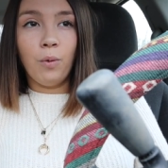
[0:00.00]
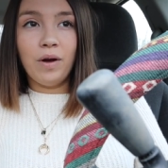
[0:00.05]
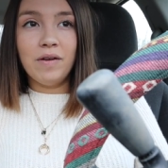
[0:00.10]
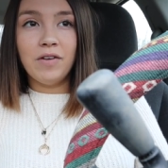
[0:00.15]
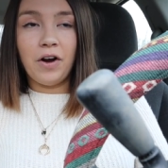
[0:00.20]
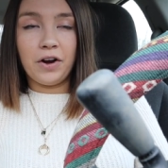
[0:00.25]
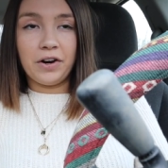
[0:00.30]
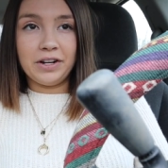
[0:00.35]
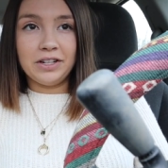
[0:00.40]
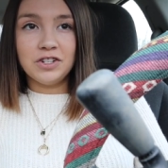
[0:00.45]

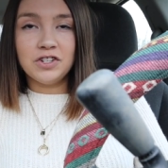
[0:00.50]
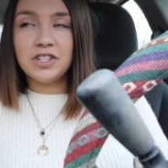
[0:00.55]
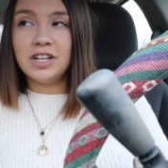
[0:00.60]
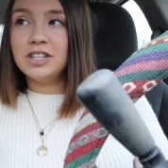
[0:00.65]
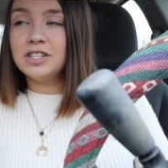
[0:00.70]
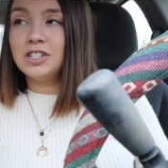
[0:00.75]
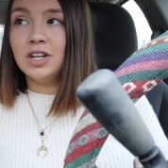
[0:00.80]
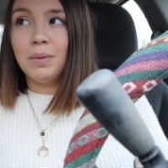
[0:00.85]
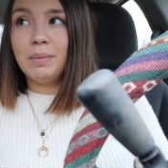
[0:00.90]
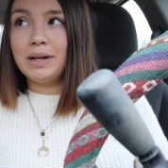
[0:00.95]
We've already just
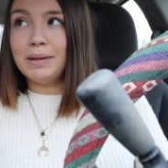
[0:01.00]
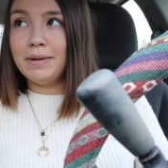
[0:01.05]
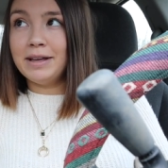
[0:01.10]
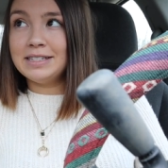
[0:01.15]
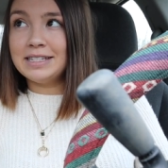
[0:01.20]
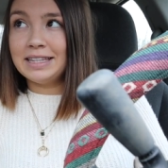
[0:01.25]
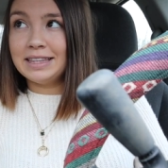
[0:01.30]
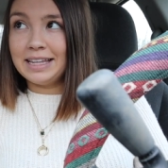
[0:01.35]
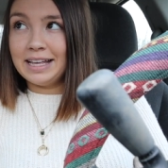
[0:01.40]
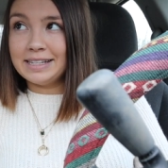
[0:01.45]
done so many
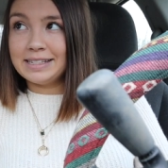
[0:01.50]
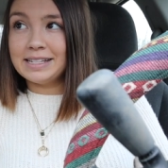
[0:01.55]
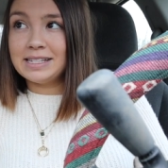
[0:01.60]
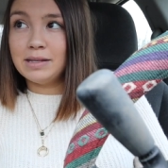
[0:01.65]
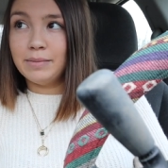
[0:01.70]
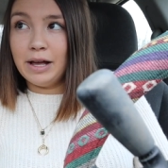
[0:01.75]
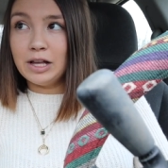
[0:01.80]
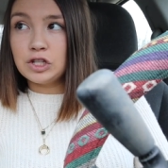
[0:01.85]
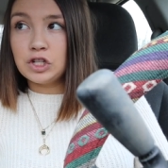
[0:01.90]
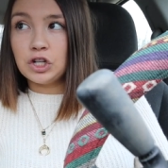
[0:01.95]
amazing things this
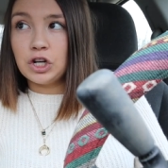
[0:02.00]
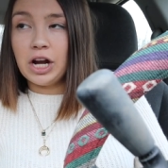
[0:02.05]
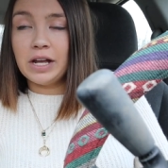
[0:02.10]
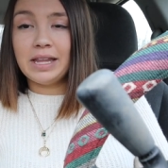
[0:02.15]
semester.